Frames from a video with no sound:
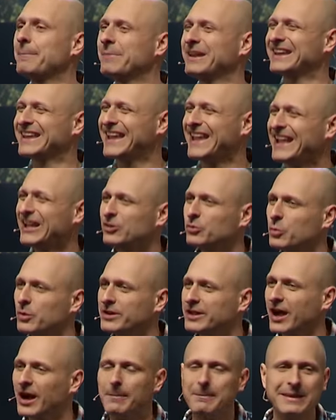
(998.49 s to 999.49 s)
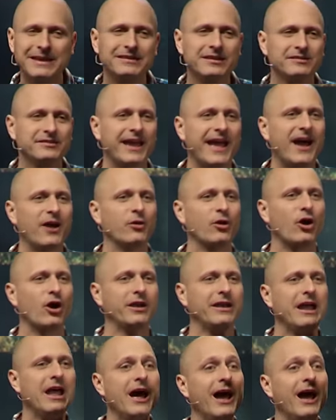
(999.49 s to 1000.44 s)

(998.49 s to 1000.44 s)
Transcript: but kings would come into town on